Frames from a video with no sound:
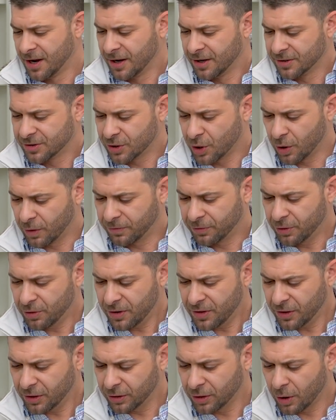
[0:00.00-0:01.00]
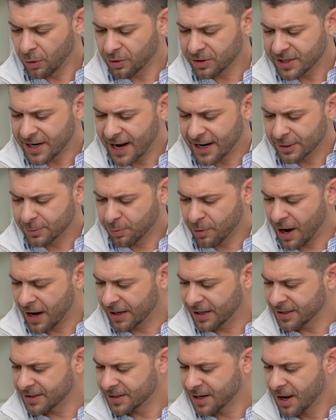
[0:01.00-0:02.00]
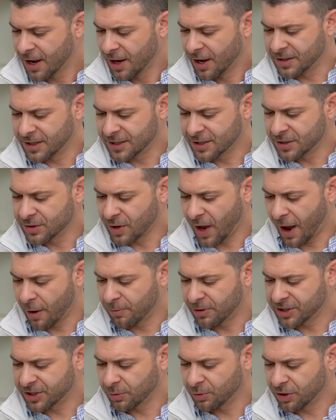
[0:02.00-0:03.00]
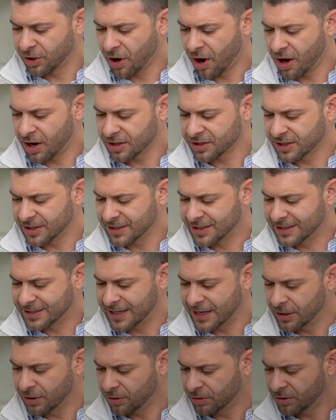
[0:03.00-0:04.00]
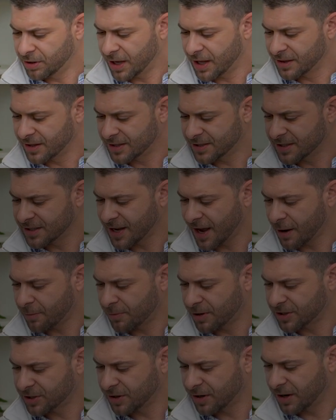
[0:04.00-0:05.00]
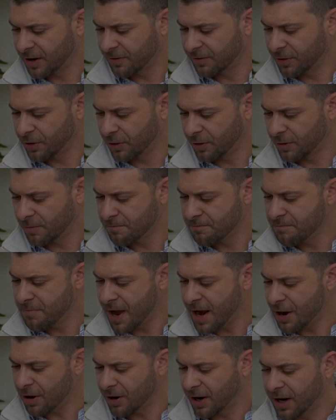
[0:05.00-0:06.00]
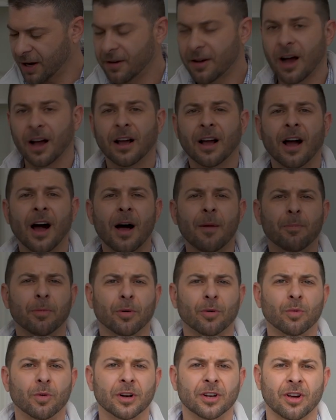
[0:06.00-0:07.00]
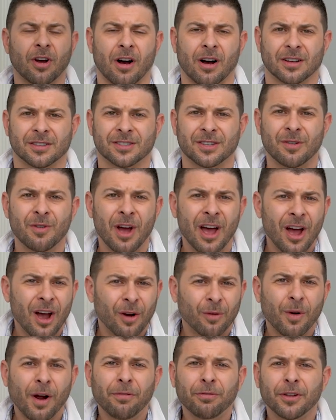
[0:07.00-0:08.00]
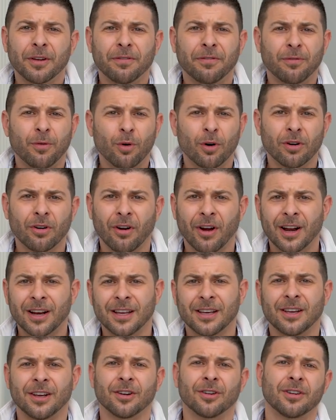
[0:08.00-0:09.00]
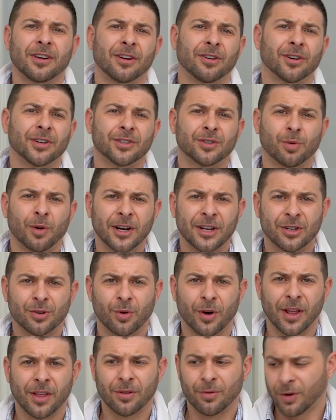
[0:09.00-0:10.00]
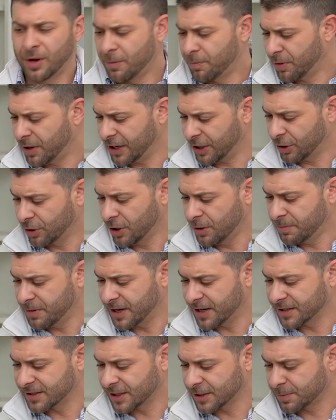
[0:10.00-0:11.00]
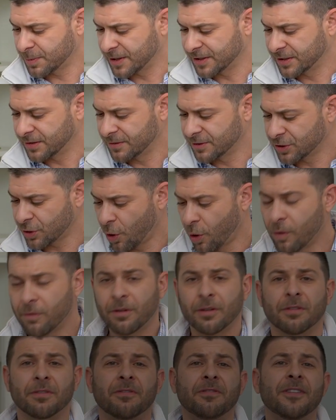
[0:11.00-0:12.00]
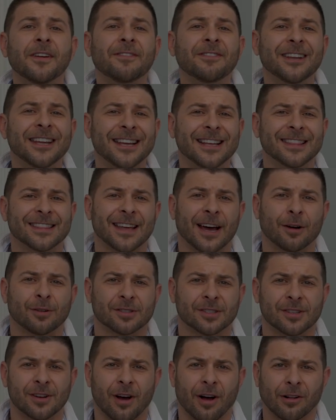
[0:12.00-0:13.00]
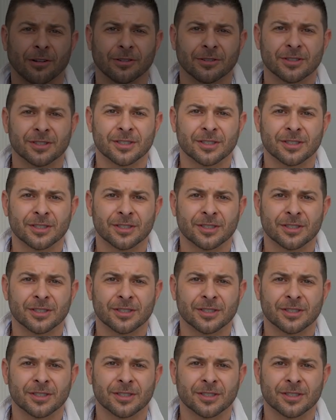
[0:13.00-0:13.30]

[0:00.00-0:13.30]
So if you're in the lower tax brackets, this is how much it would cost single, and this is how much if you're married, a couple would cost. So roughly $4,000 a year here in 2023, but it could be as expensive as over $15,000.